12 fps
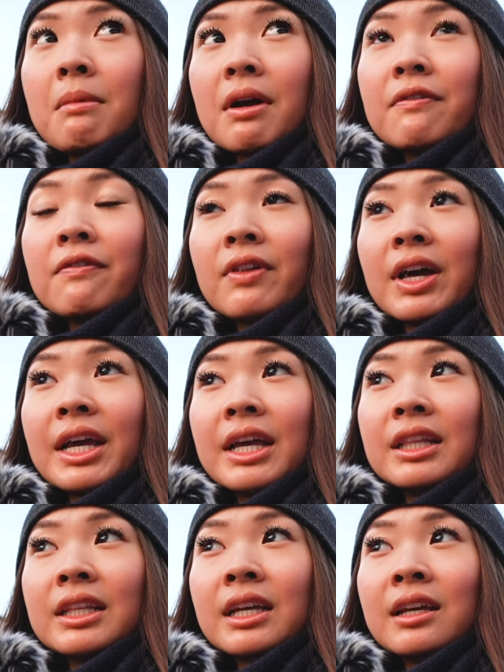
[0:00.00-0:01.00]
My
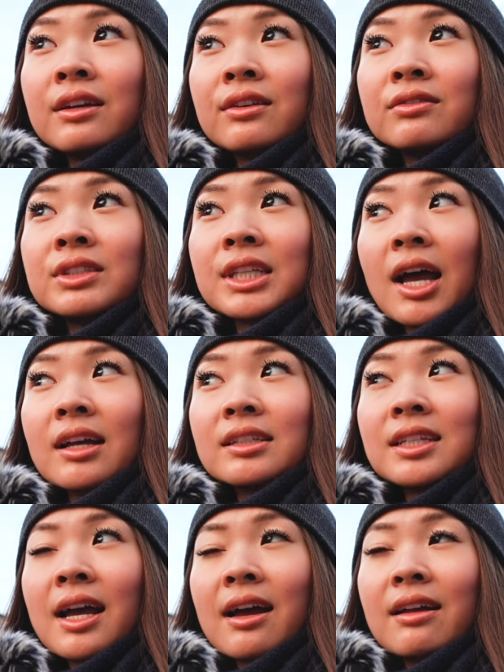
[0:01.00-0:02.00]
flight leaves at
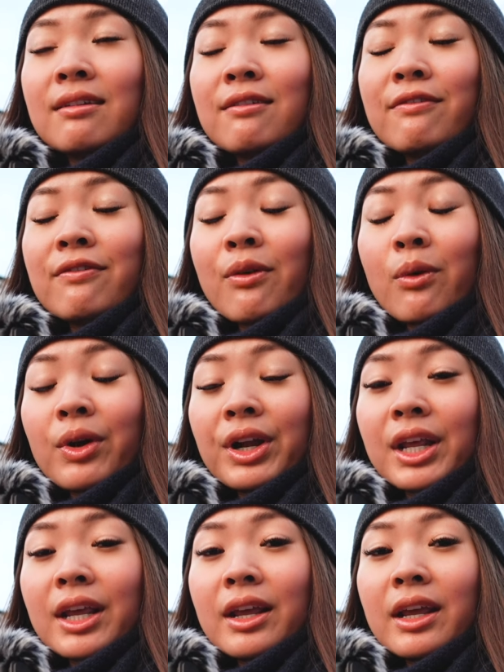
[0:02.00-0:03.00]

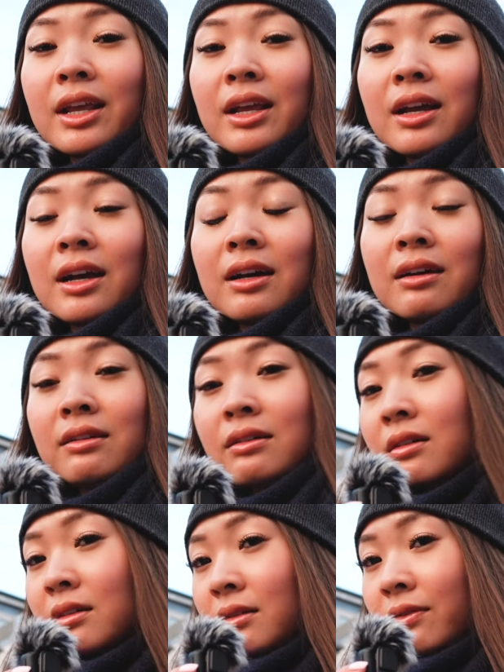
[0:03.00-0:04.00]
10:40
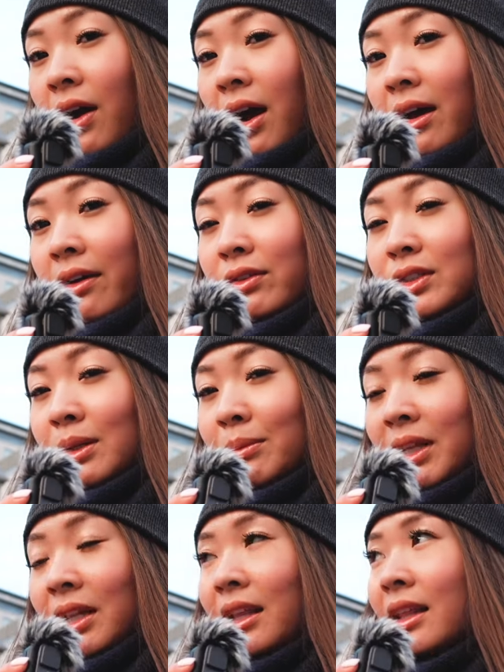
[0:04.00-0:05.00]
five or
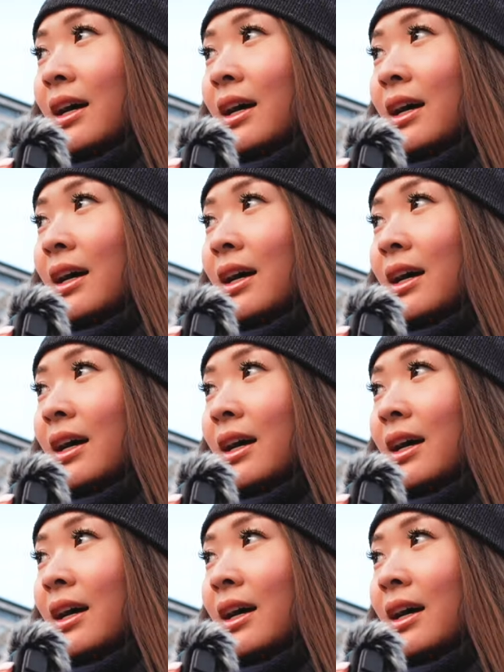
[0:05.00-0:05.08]
something like